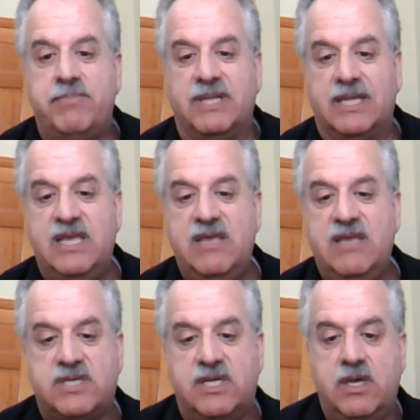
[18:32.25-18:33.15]
I
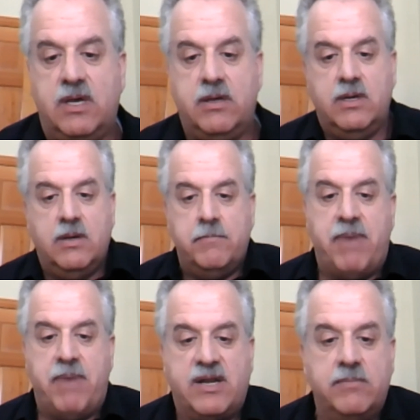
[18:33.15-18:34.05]
believe it's in the
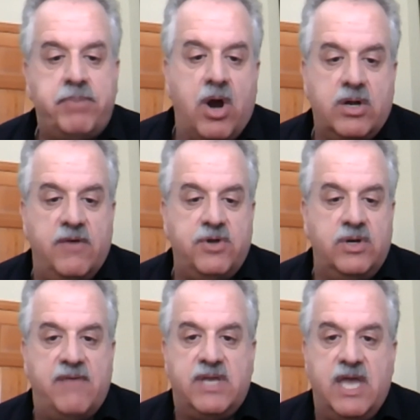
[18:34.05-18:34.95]
bottom part of
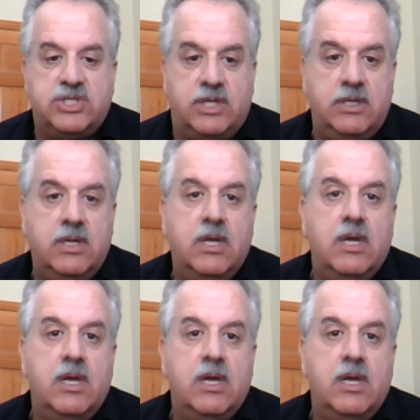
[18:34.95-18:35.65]
your navigation.